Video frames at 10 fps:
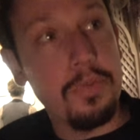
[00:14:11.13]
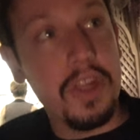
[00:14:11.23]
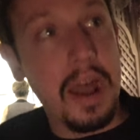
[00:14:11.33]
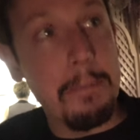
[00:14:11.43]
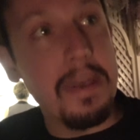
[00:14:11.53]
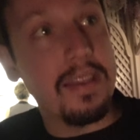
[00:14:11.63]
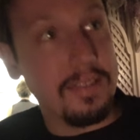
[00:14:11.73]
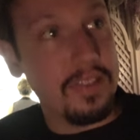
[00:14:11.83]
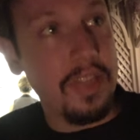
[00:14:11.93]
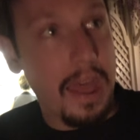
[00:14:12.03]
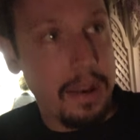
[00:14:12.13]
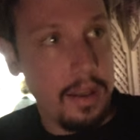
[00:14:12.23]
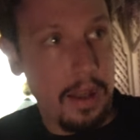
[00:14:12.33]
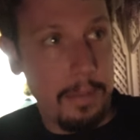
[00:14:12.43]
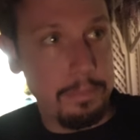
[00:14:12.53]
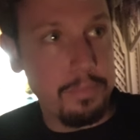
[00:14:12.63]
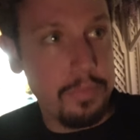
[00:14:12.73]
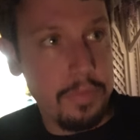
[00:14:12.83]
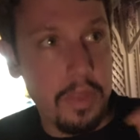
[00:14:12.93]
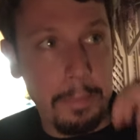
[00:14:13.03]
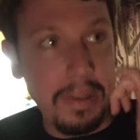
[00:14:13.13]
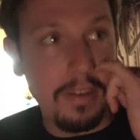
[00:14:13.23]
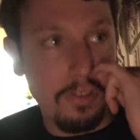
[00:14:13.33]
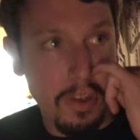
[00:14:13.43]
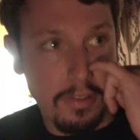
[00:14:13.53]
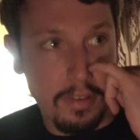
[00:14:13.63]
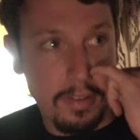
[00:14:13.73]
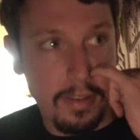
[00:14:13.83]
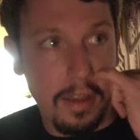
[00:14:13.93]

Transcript: that I missed that the PC changes and